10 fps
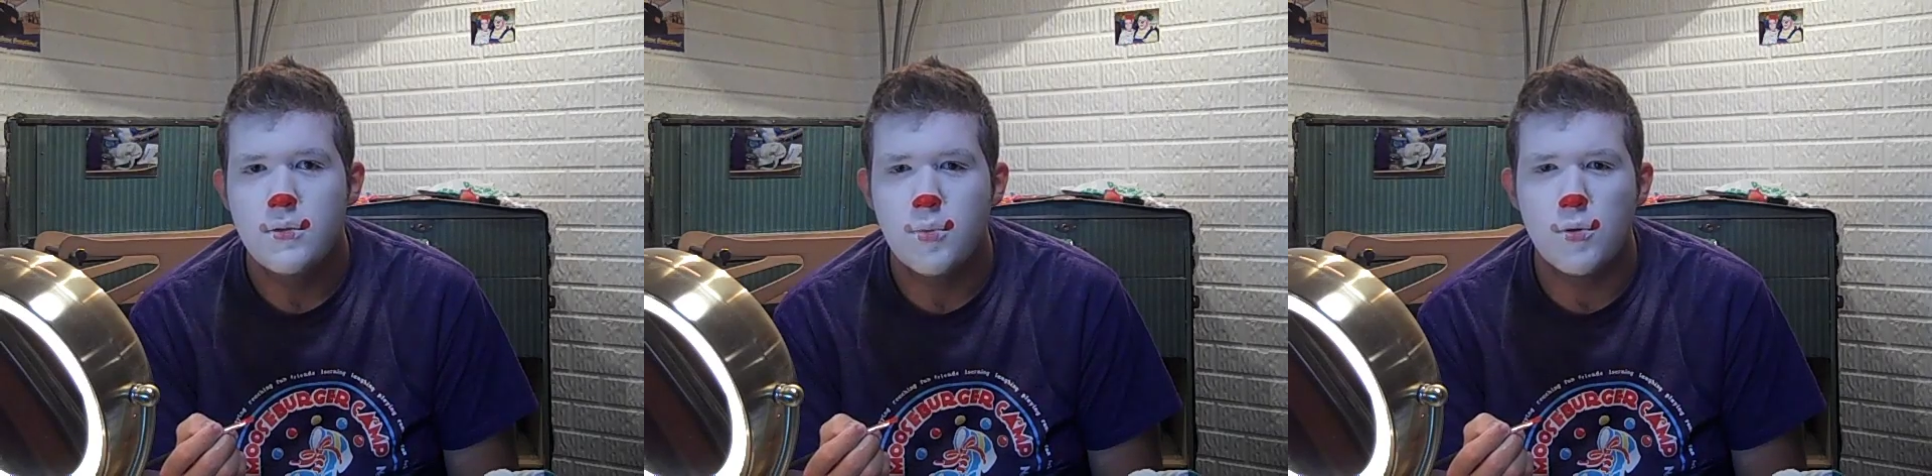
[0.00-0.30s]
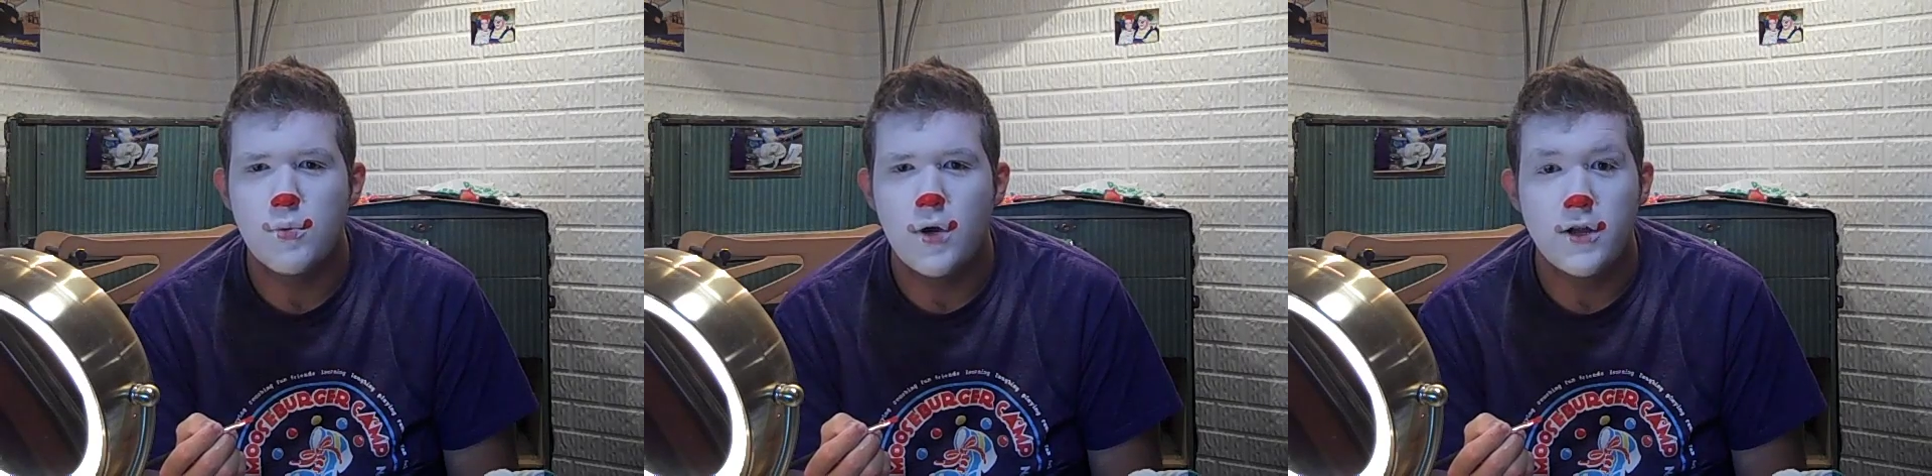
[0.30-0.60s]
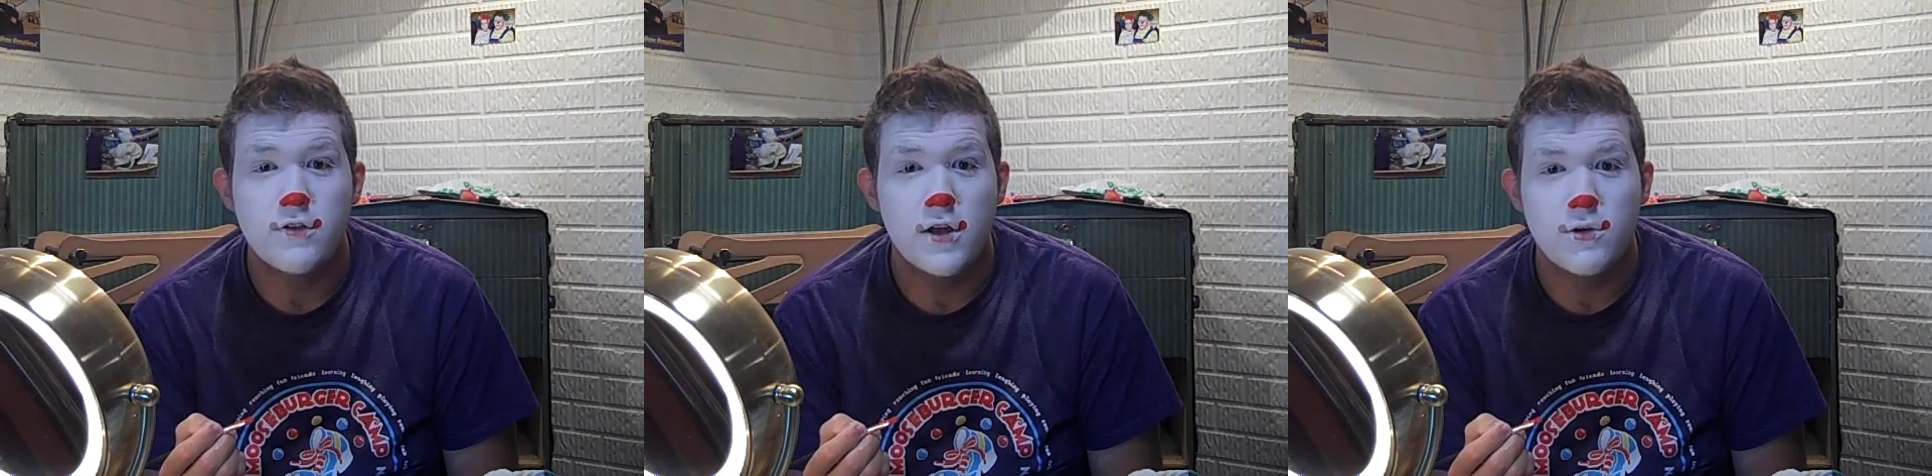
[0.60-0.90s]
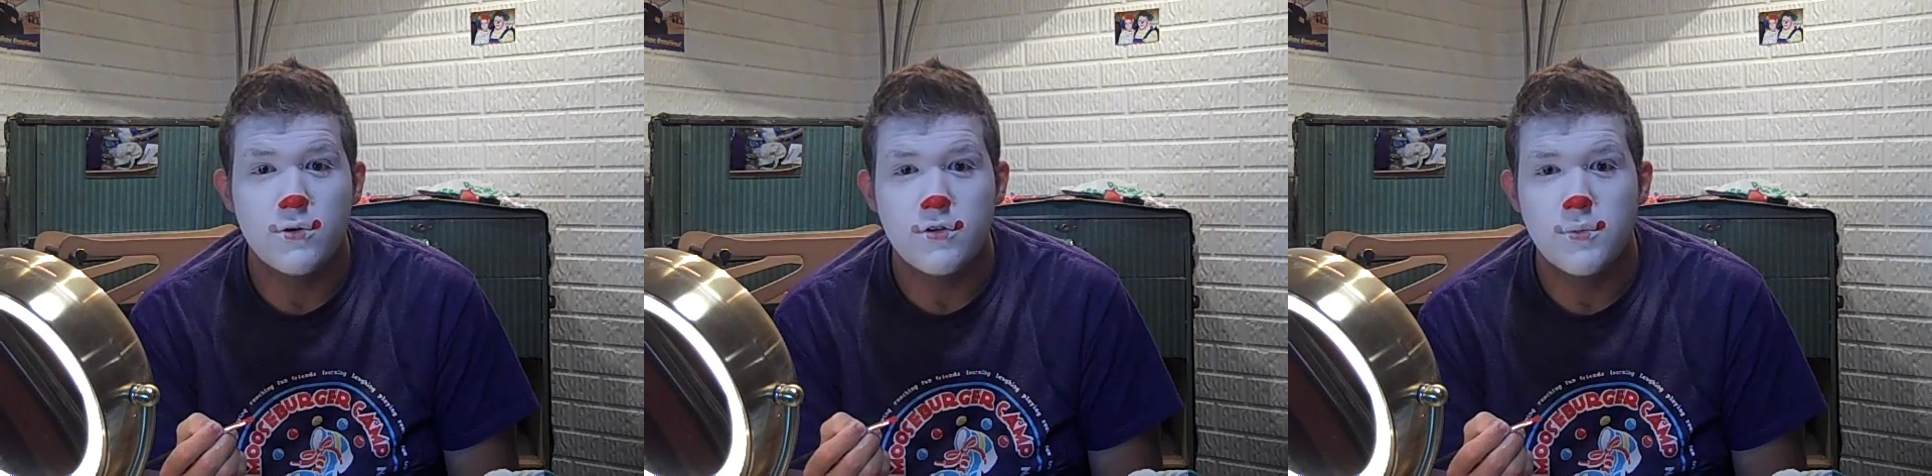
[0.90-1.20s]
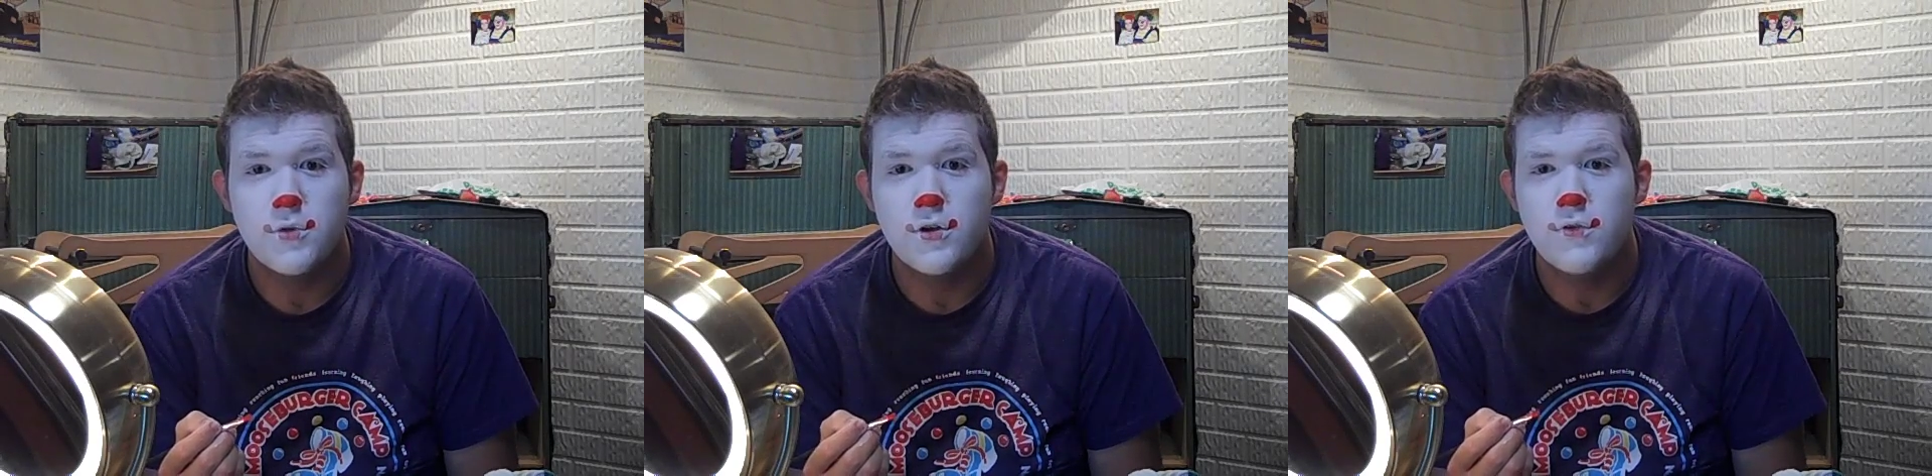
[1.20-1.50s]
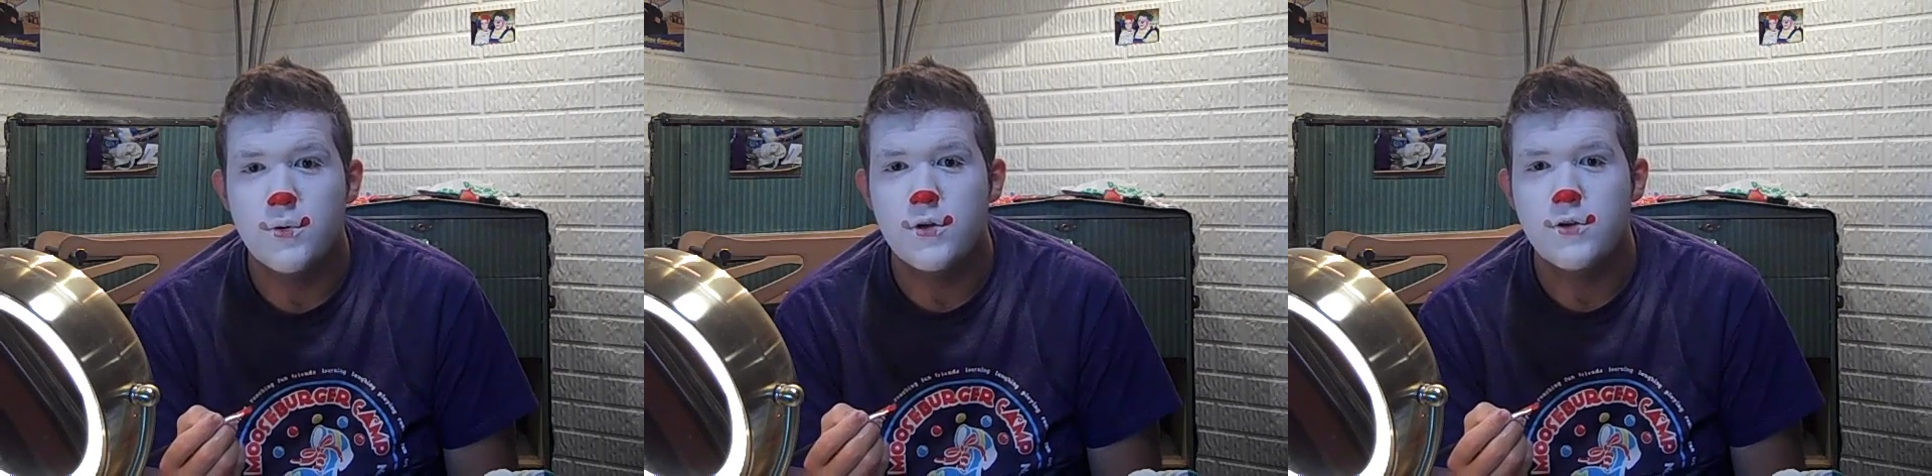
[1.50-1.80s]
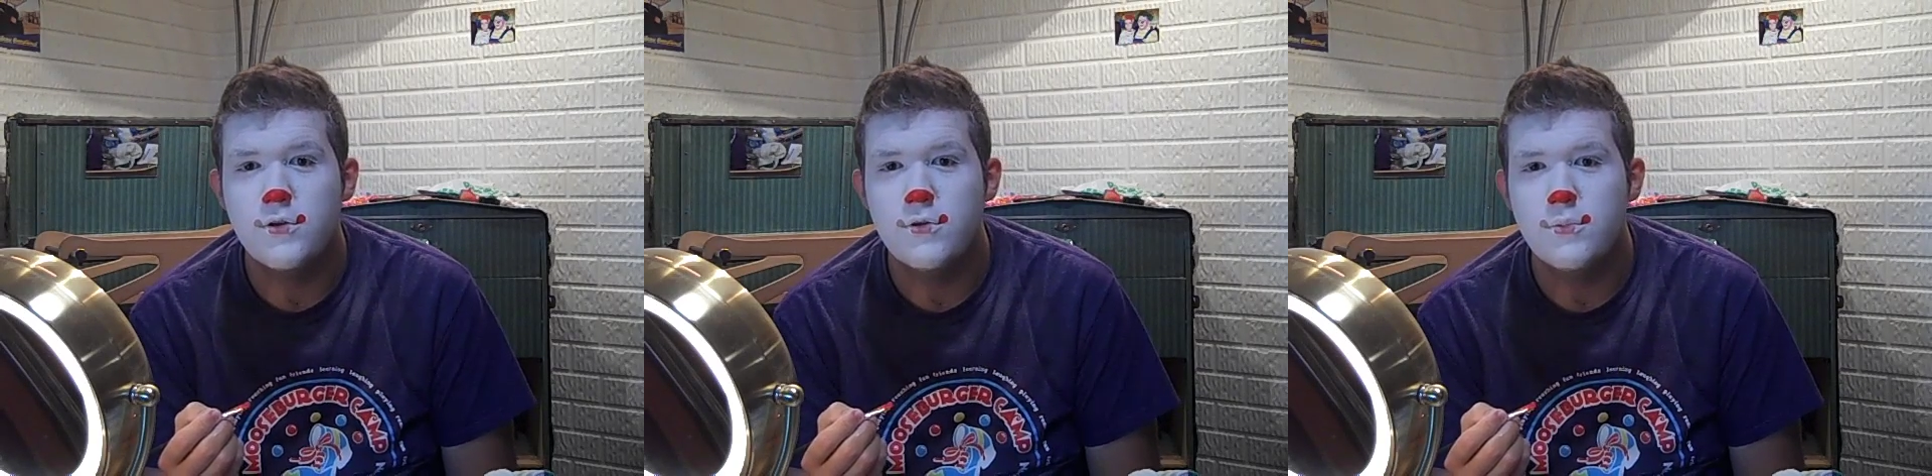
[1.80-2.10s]
purple eyeshadow or something if you wanted
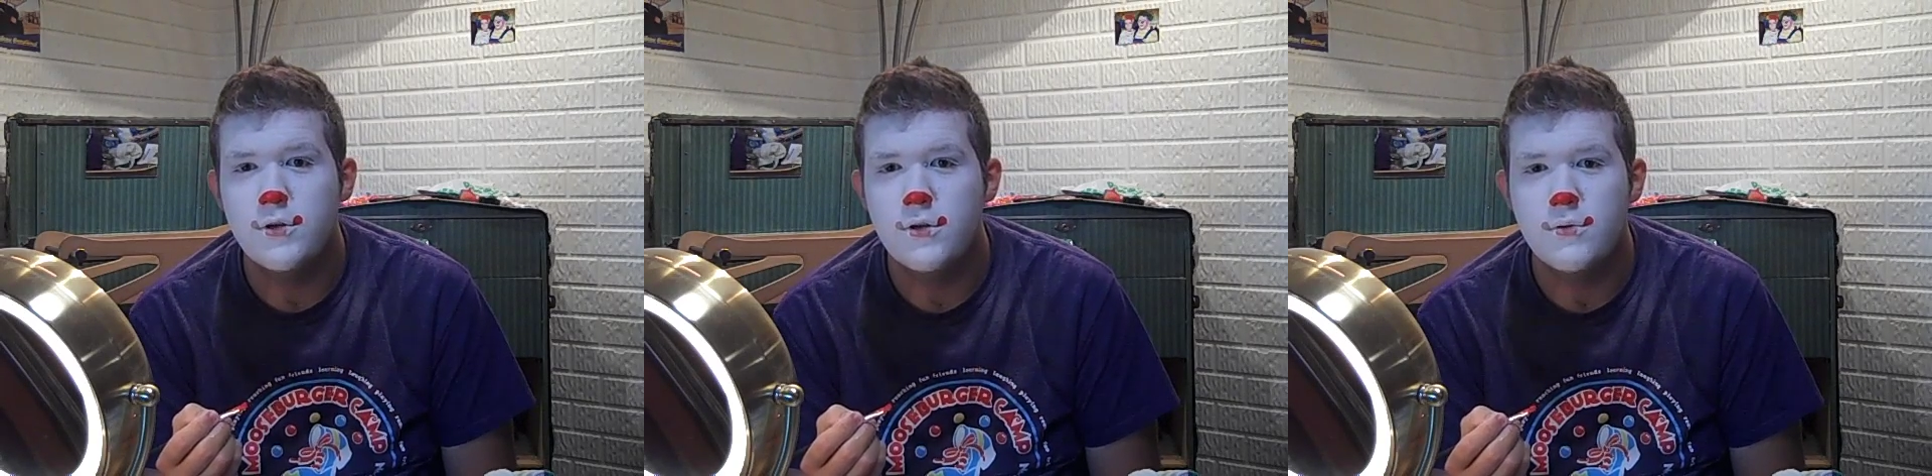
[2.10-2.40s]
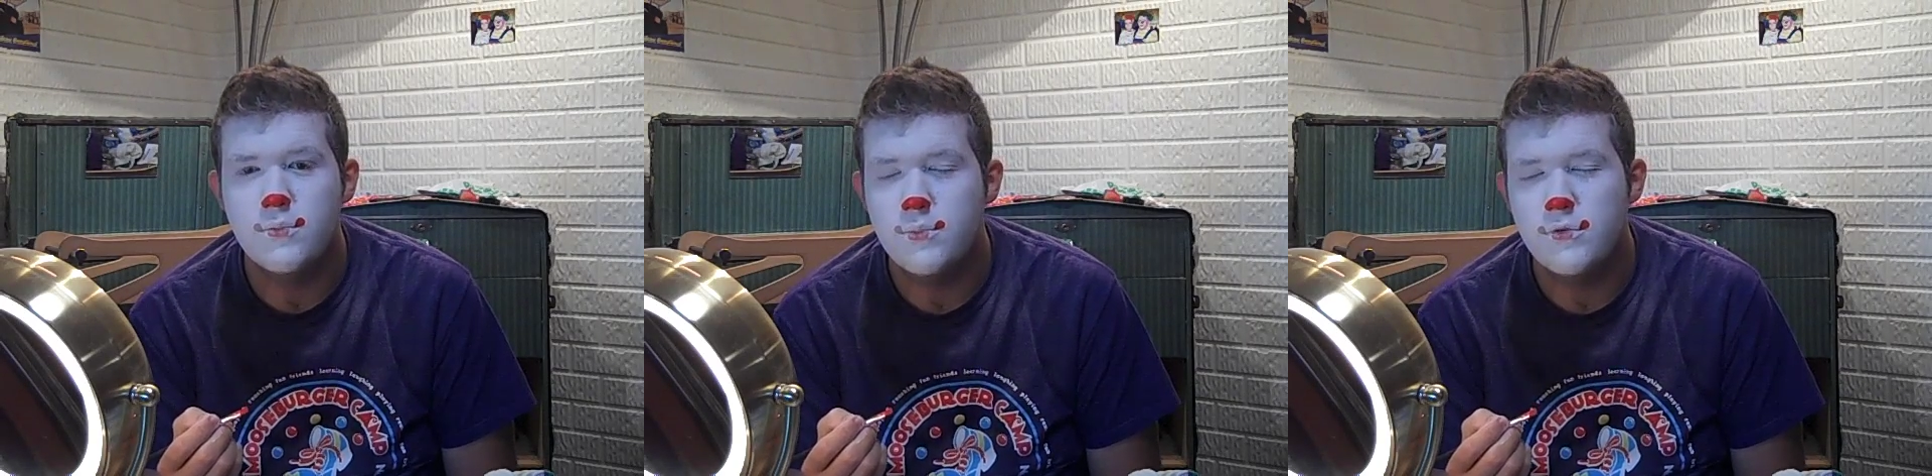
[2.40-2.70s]
to, but don't.